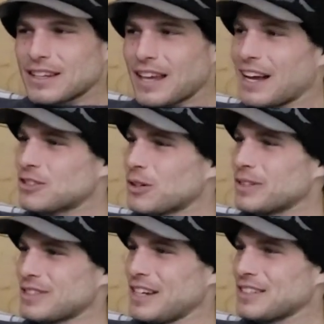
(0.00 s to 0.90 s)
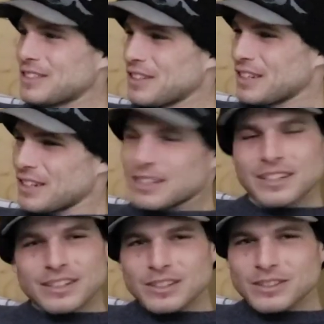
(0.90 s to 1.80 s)
yeah, it's always nice to
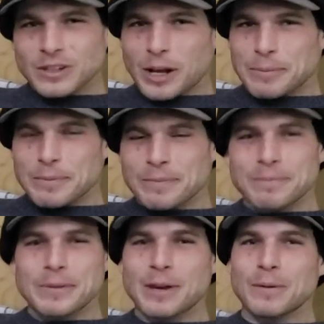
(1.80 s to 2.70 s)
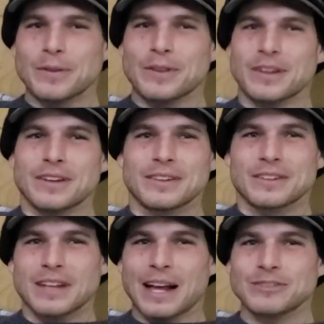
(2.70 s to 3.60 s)
stop and be able to
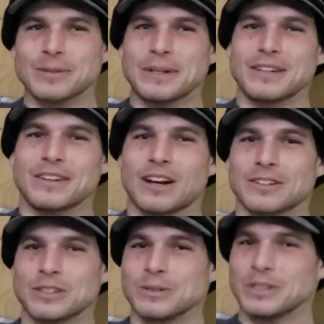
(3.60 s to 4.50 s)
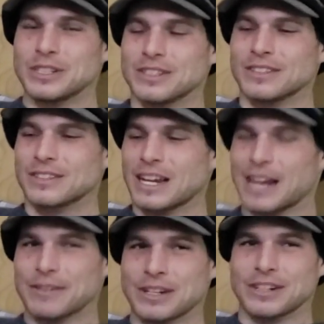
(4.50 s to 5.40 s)
have somebody to talk to when you're
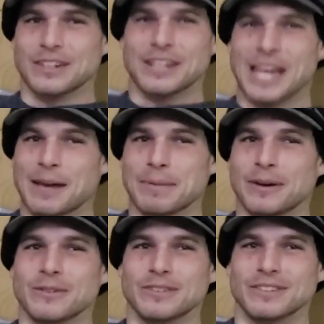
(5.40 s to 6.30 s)
having your camp out.